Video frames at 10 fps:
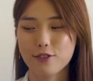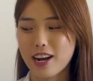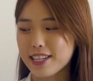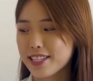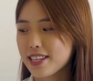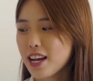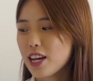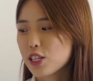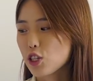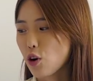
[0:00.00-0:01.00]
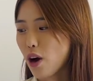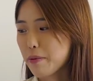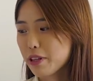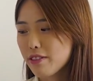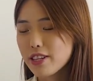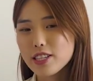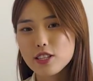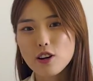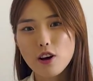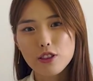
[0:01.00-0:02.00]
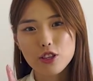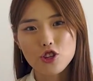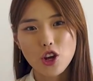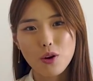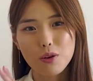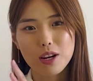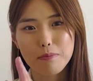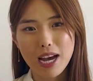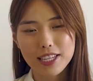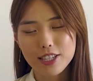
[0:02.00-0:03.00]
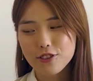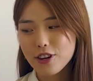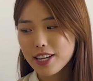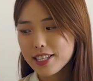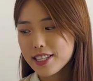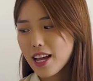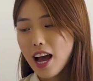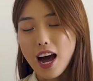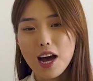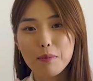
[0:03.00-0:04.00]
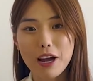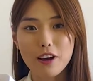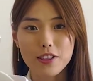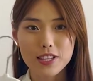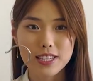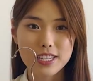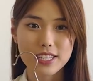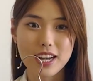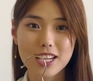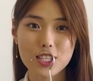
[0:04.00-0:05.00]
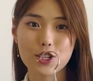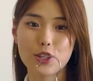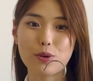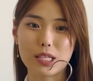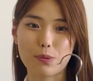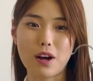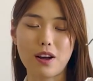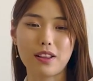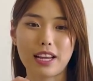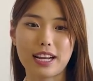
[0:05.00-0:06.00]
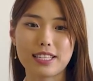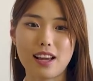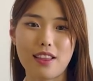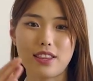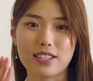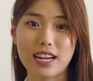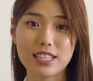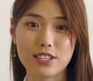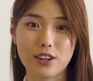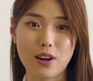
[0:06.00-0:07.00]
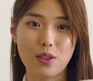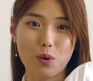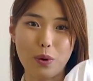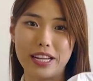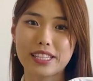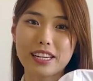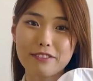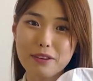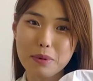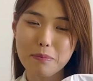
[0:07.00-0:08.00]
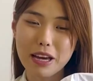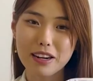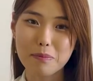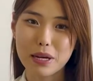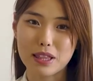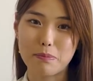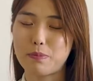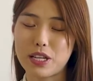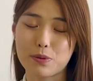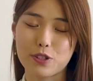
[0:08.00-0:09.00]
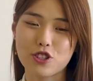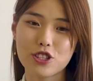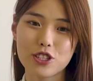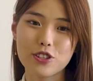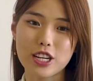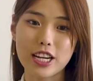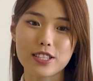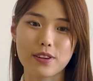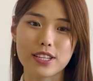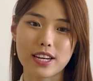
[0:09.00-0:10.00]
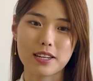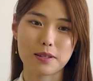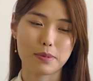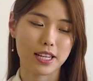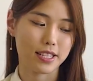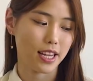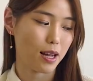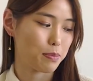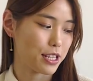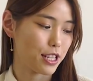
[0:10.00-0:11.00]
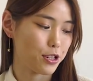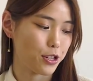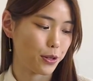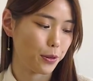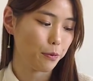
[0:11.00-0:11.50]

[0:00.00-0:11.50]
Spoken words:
dress. So I believe this is called the Joan maxi dress. I got this in a size 2 as well. Like I said, the size 0, the waist kind of fit me better, but the bust was just too tight, so I did end up sizing up to the 2.